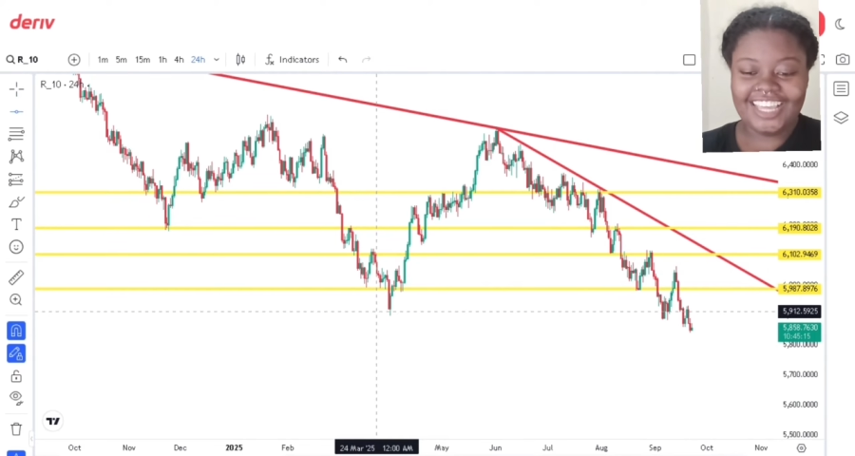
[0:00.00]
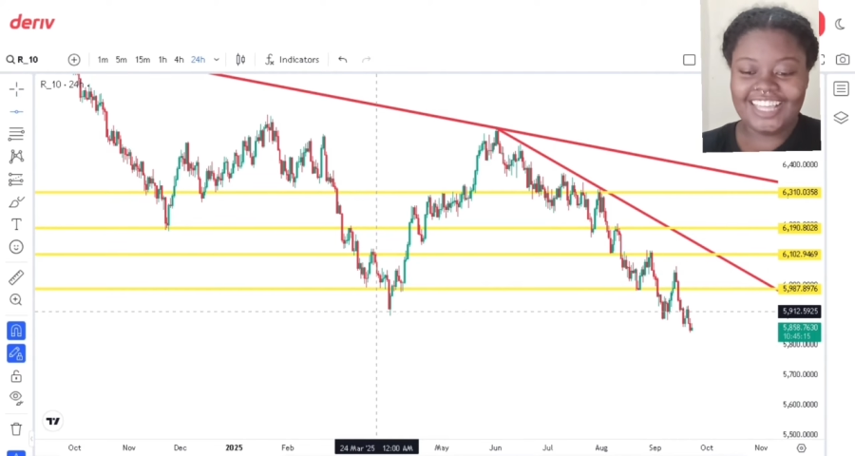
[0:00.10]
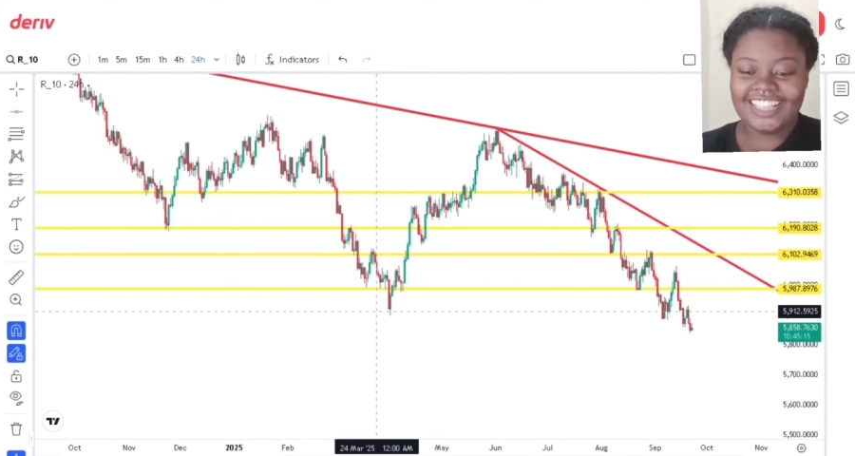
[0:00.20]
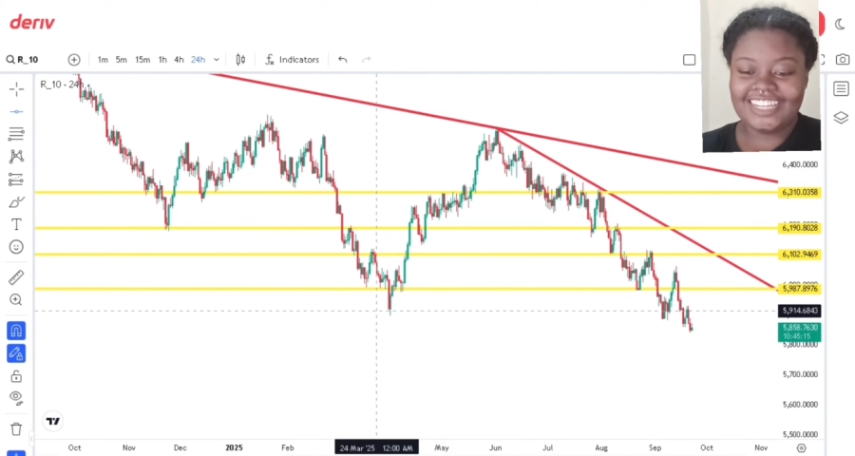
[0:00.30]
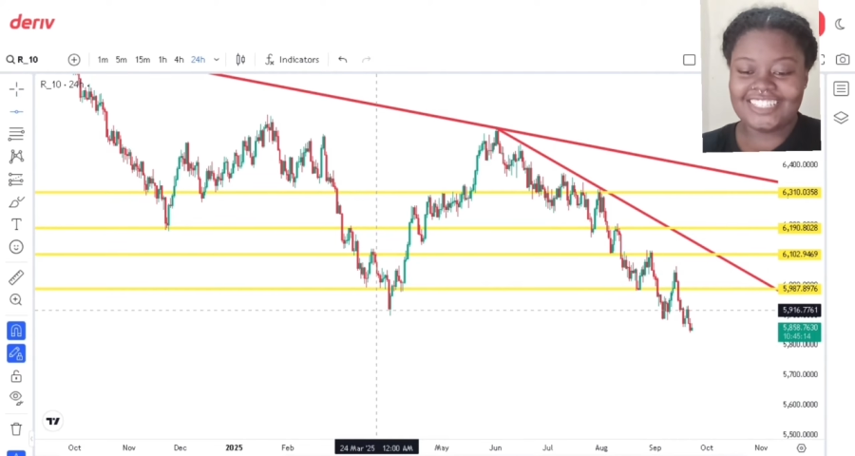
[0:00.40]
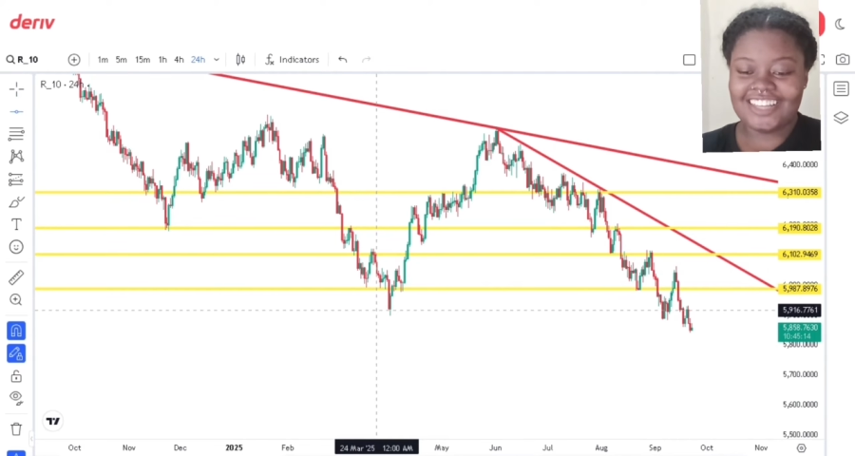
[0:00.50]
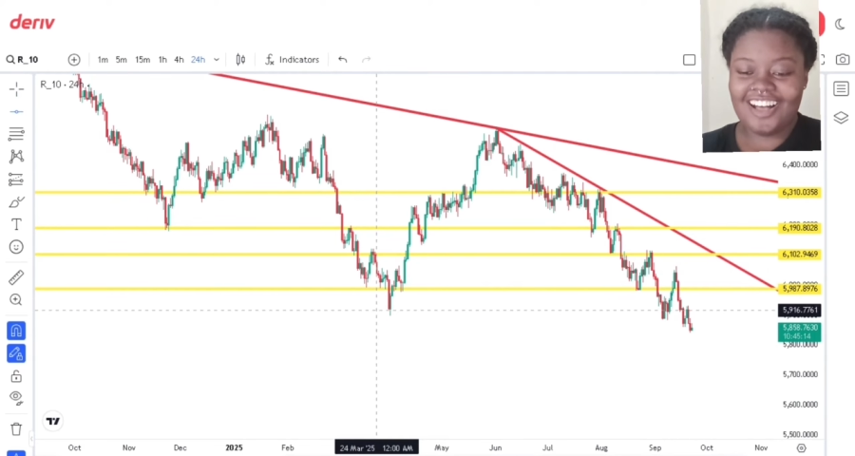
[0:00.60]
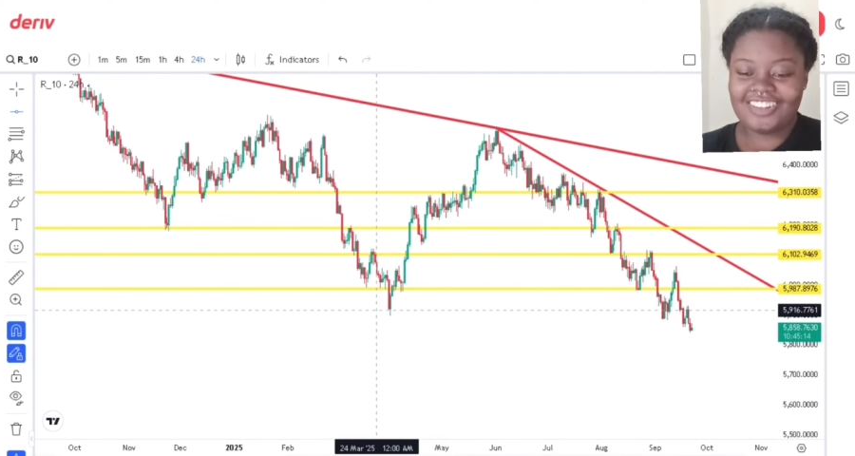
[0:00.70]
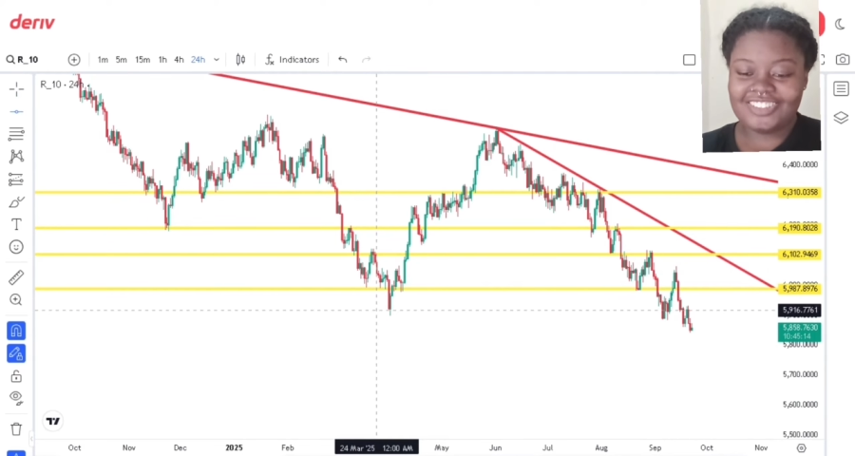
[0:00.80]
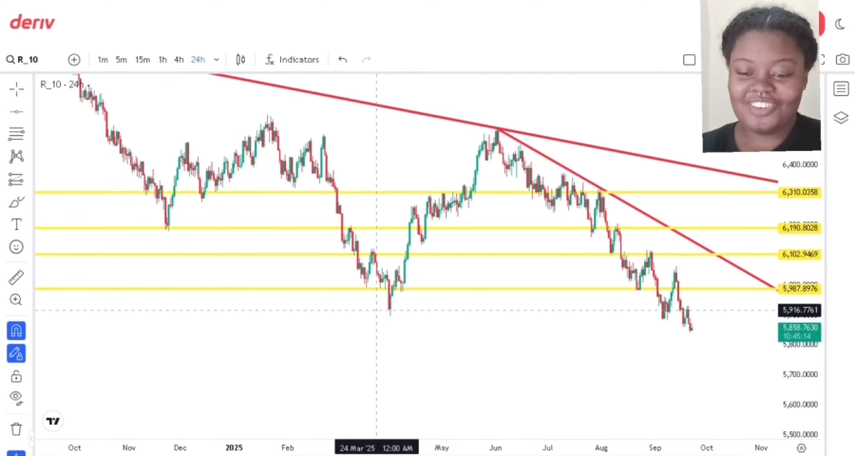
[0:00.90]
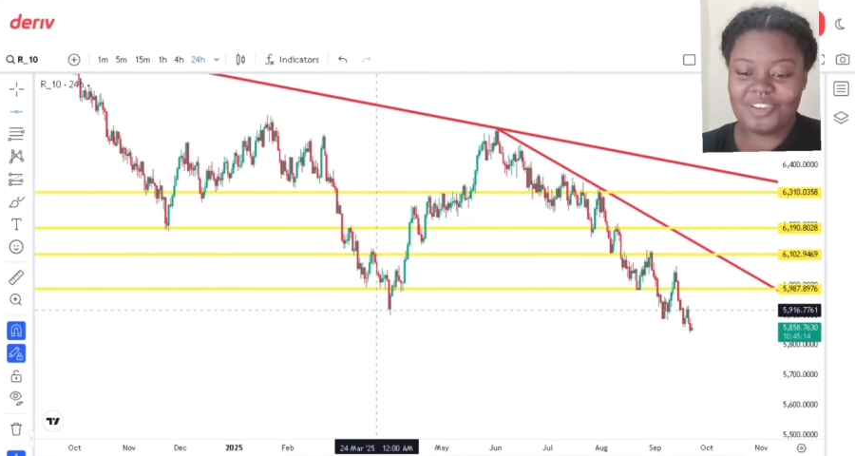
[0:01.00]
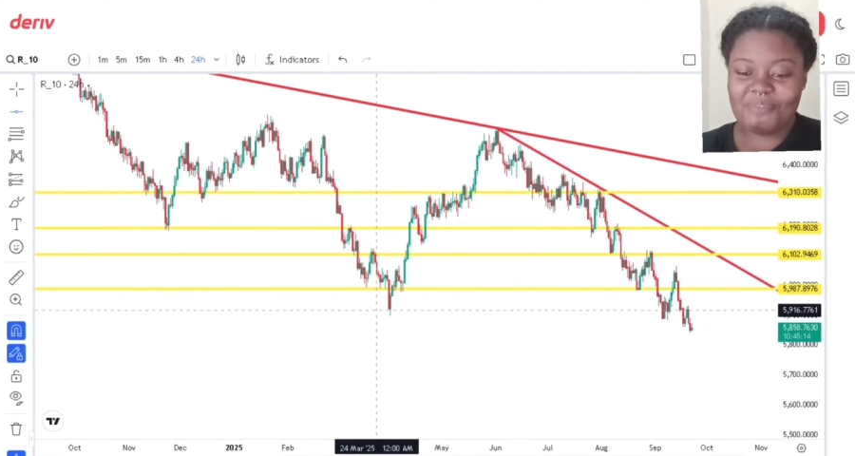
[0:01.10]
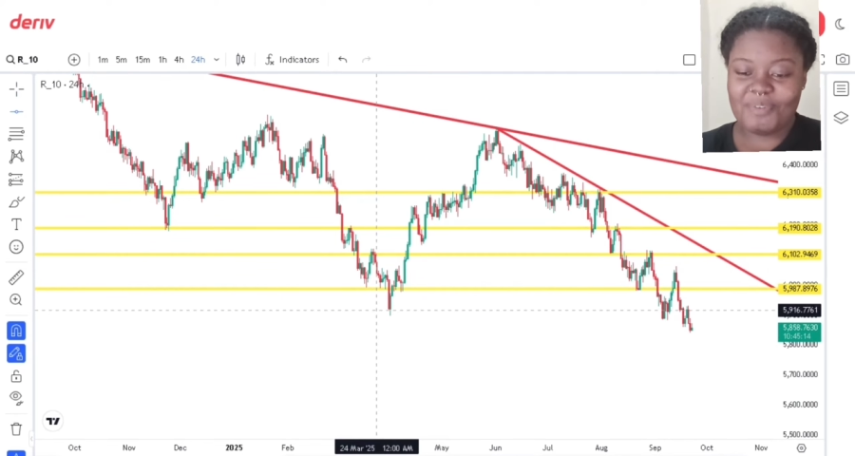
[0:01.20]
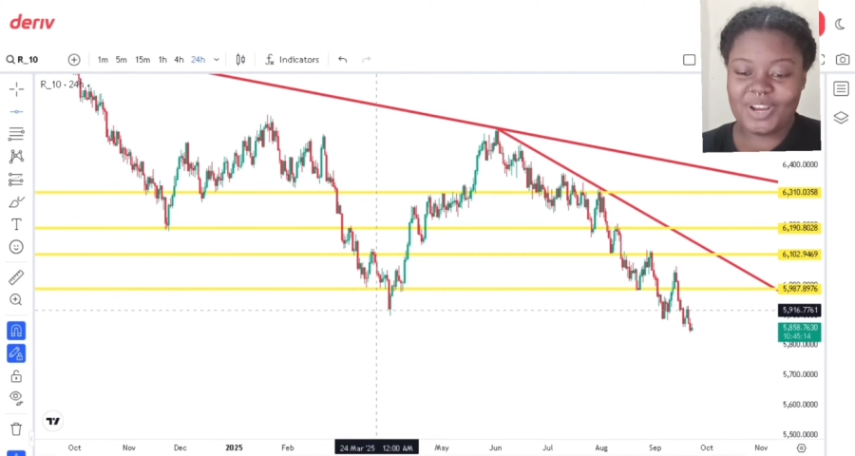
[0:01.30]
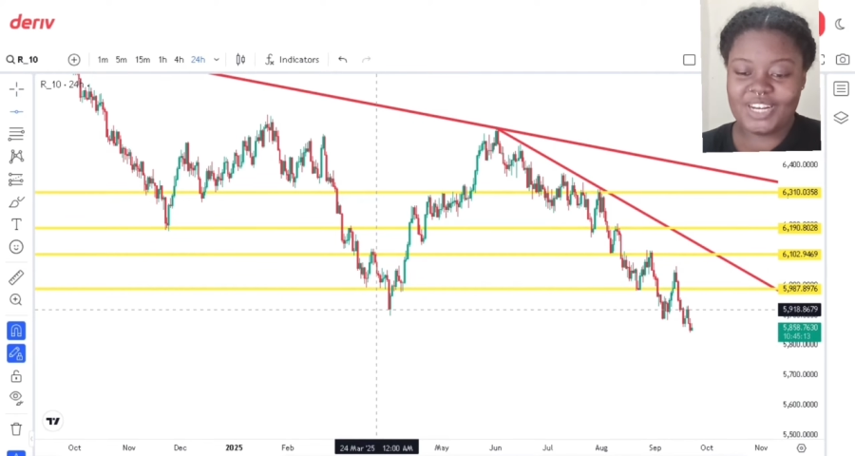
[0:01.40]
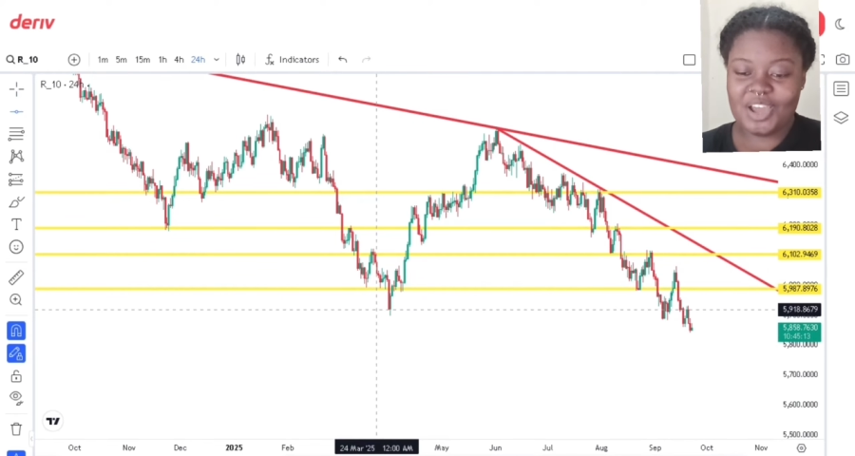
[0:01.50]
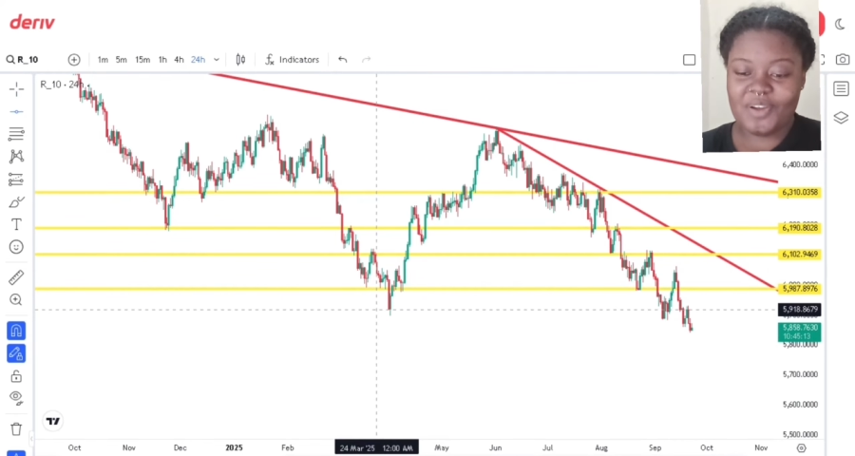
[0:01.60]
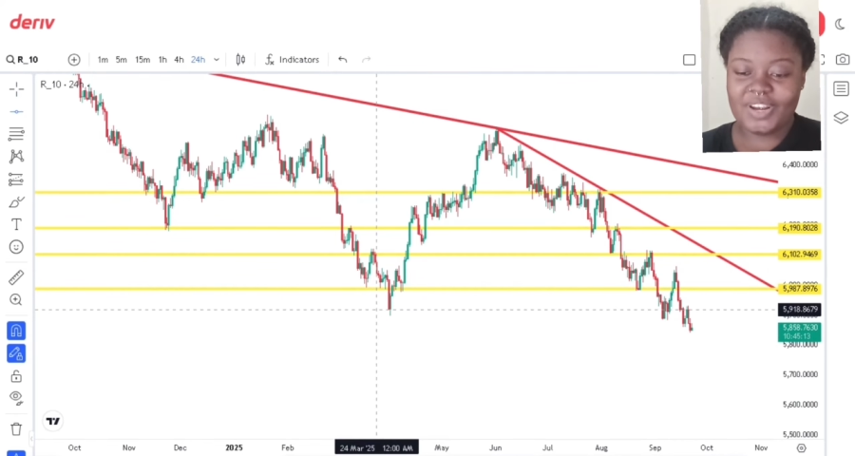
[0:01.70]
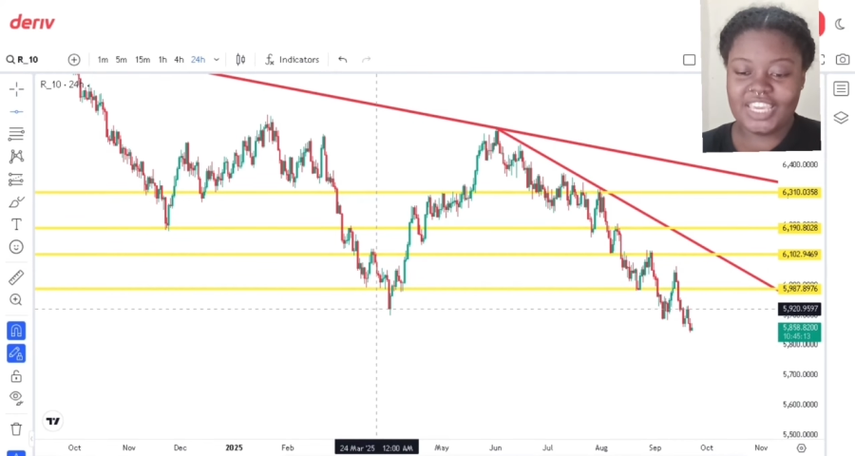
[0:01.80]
There's also one more down